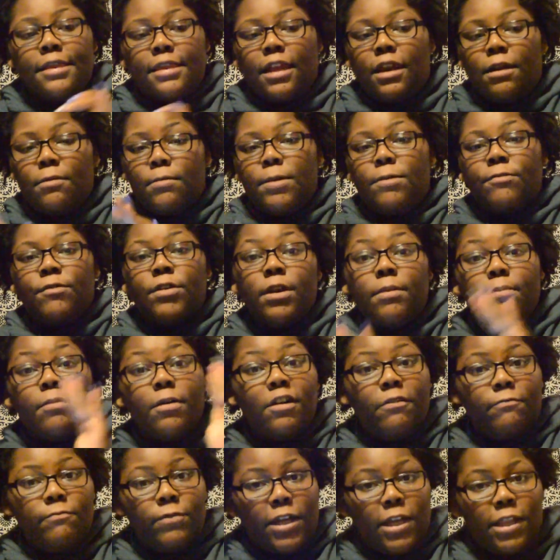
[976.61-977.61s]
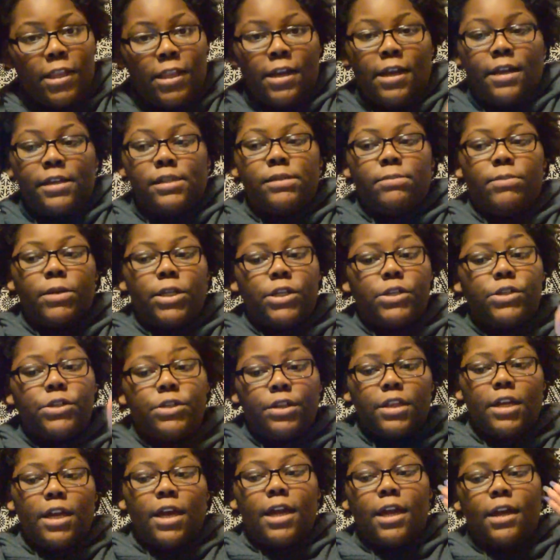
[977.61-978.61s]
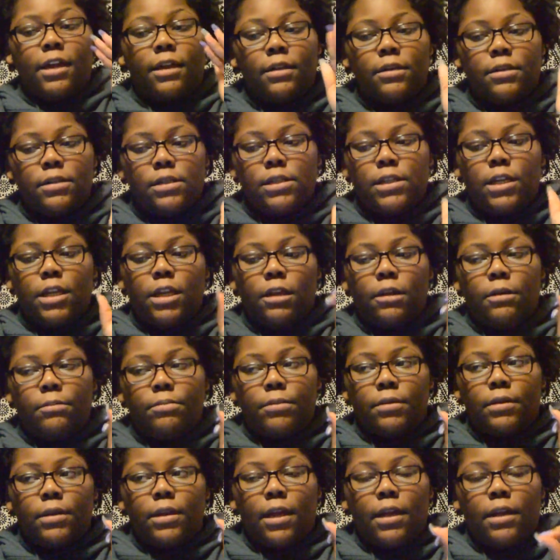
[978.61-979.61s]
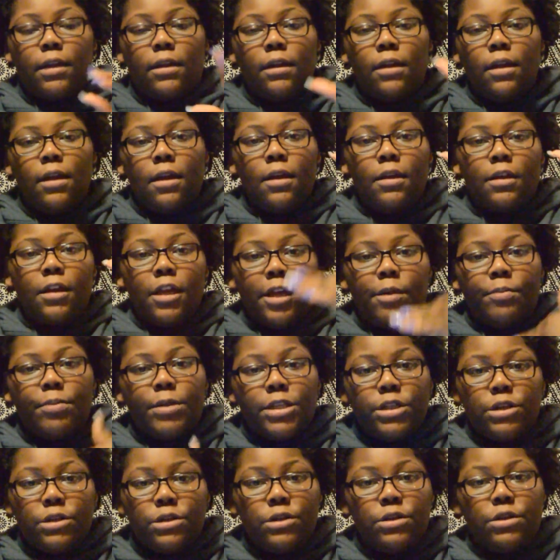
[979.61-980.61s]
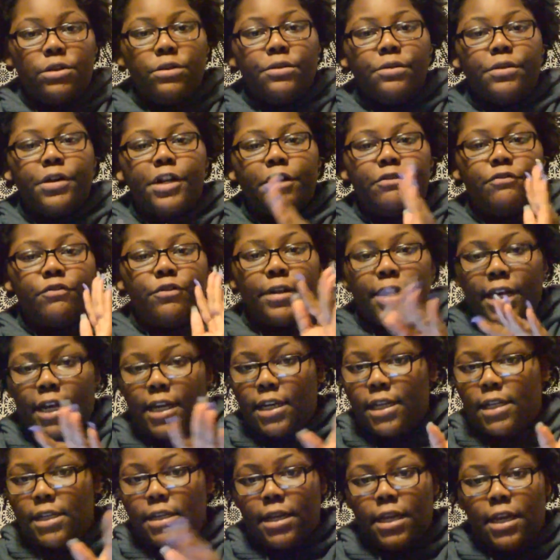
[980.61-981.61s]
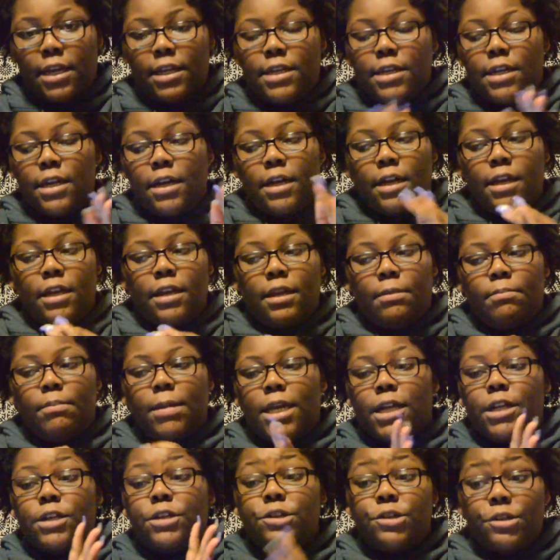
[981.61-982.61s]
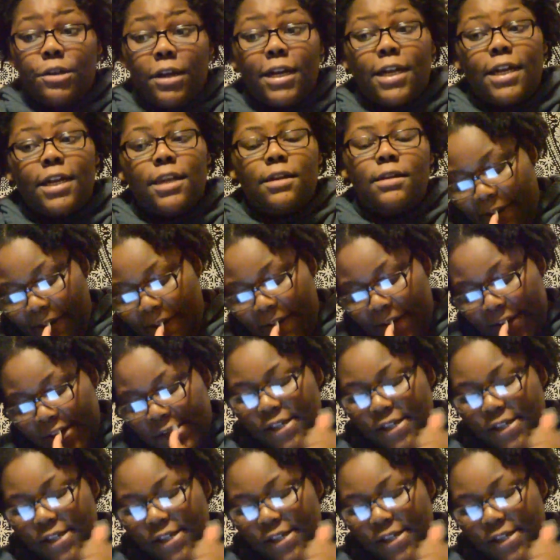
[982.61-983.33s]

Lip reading: that I'm even above deadlines, and making sure that I keep a to-do of what I need to get done and making sure I get it.